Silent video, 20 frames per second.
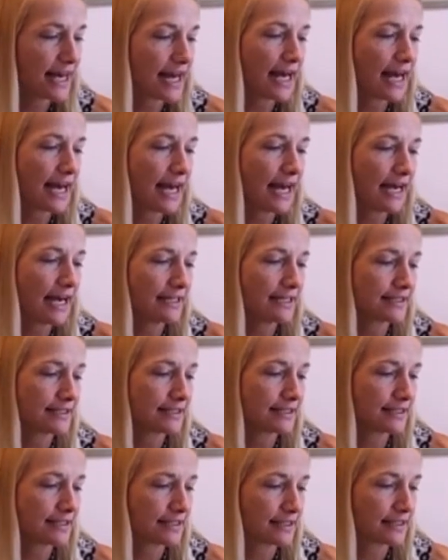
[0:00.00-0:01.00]

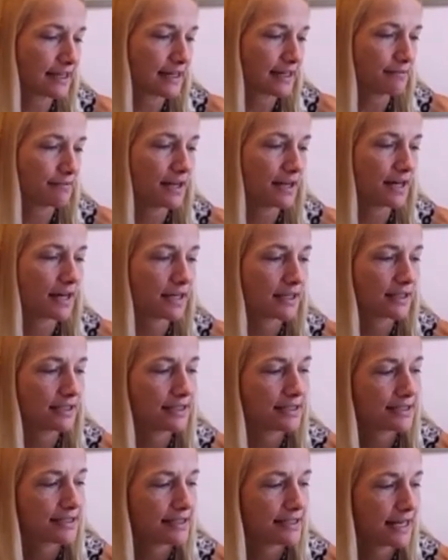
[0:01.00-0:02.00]
that. I'm not
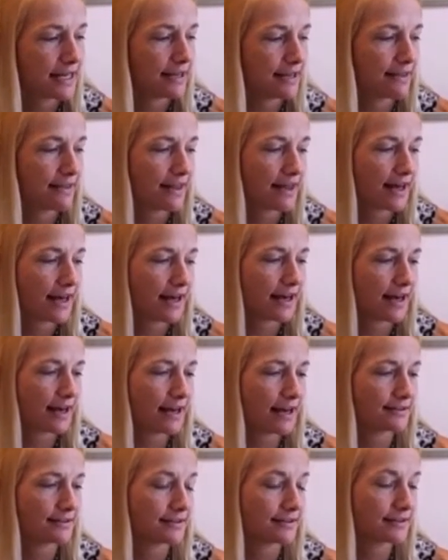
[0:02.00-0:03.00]
going to say
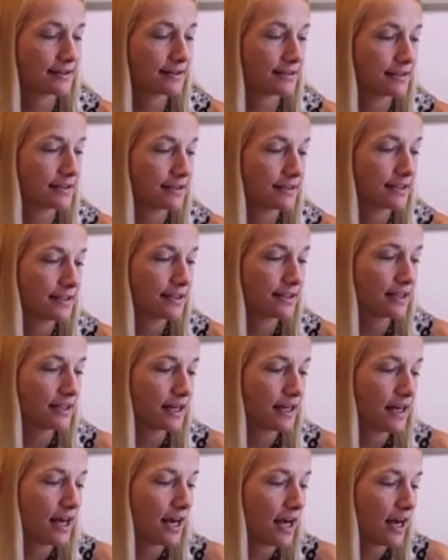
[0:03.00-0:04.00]
that.
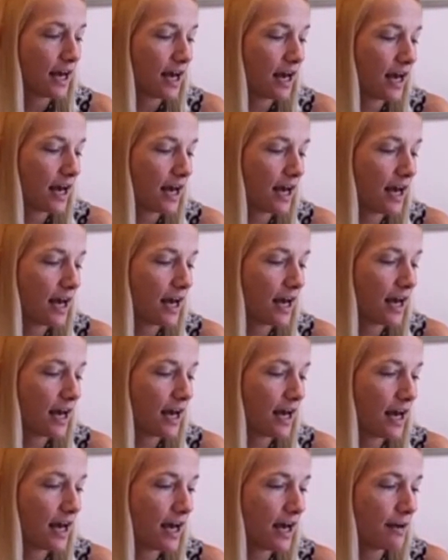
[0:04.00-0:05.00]

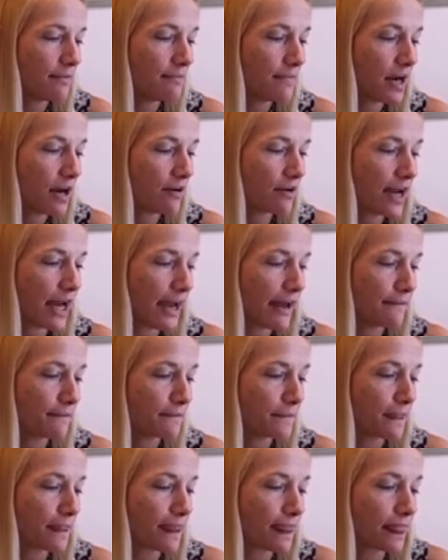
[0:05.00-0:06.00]
Um, okay,
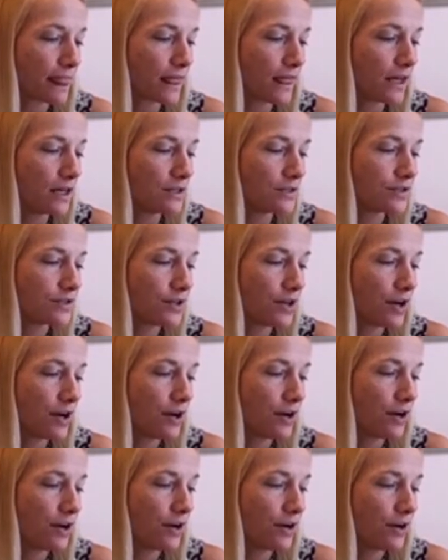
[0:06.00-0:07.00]

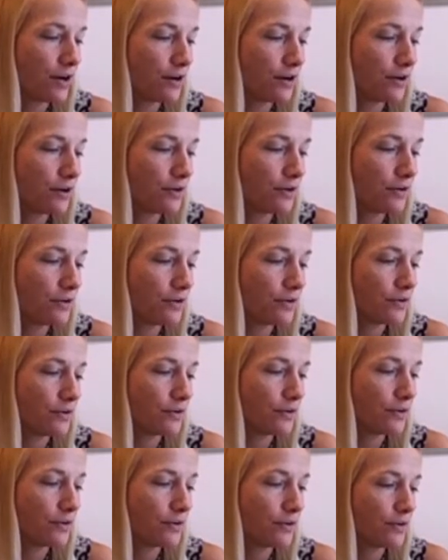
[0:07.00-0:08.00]
so
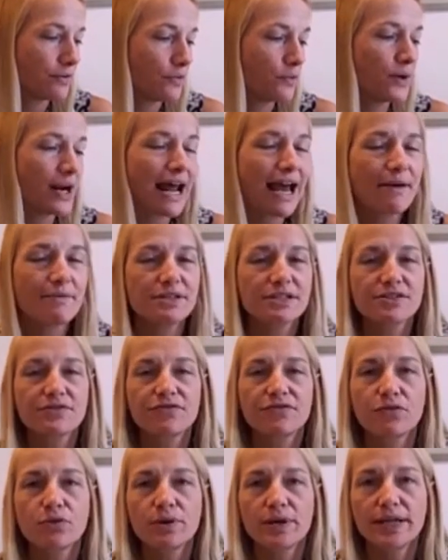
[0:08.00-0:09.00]
when I was
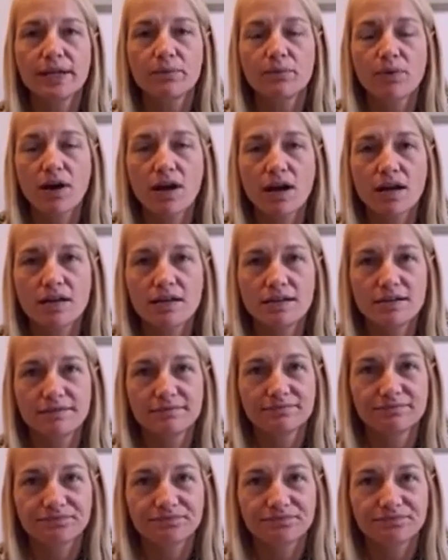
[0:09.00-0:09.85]
41,